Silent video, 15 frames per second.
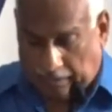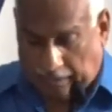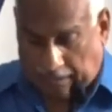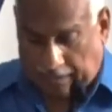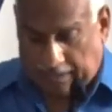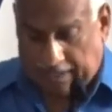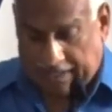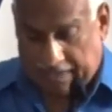
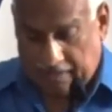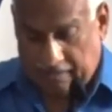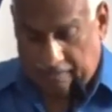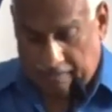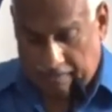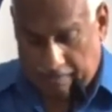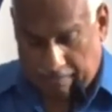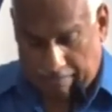Like
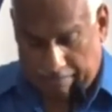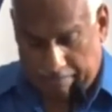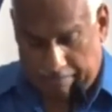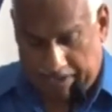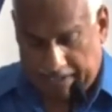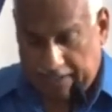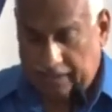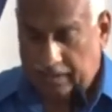
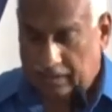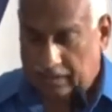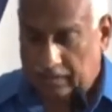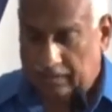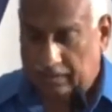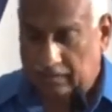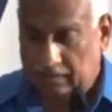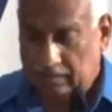many
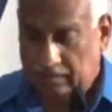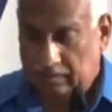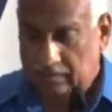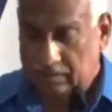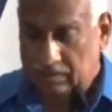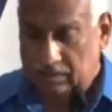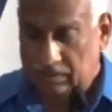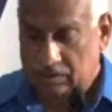other
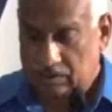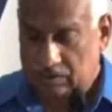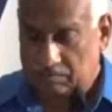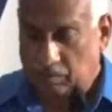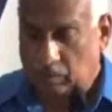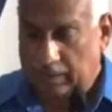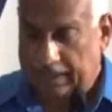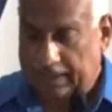
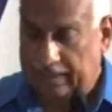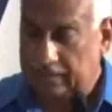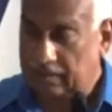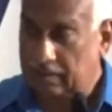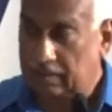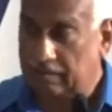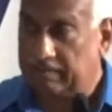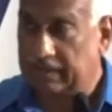small
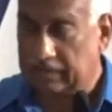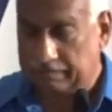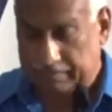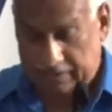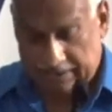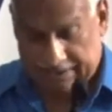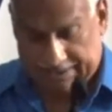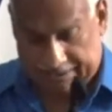island
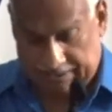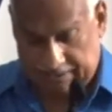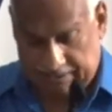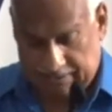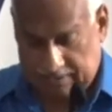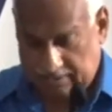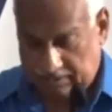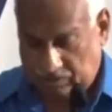development
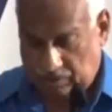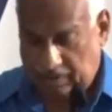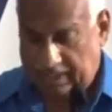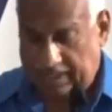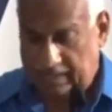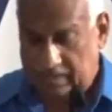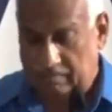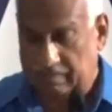states, Trinidad
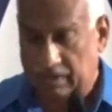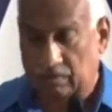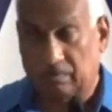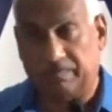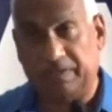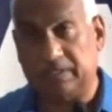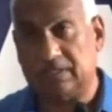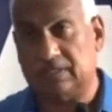and Tobago
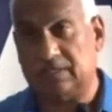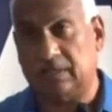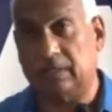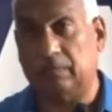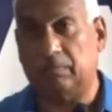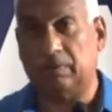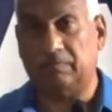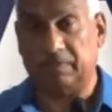faces a
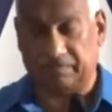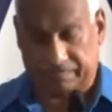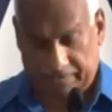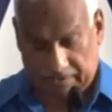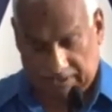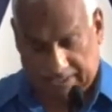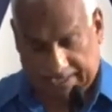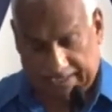number of
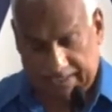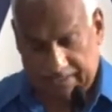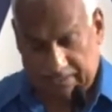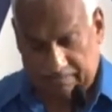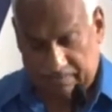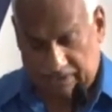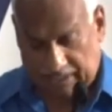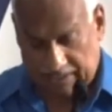different kinds
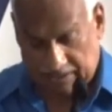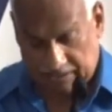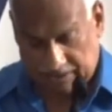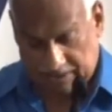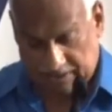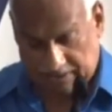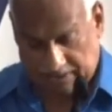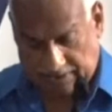of
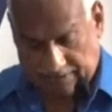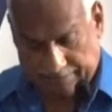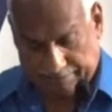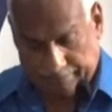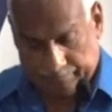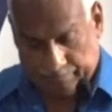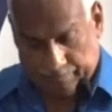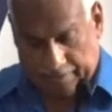challenges.
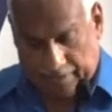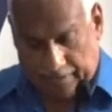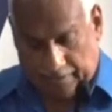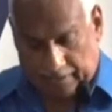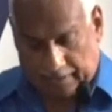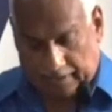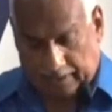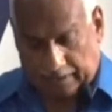
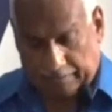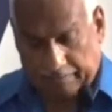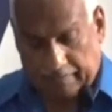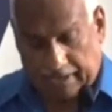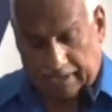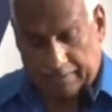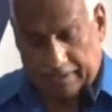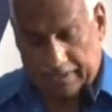
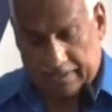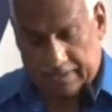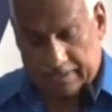And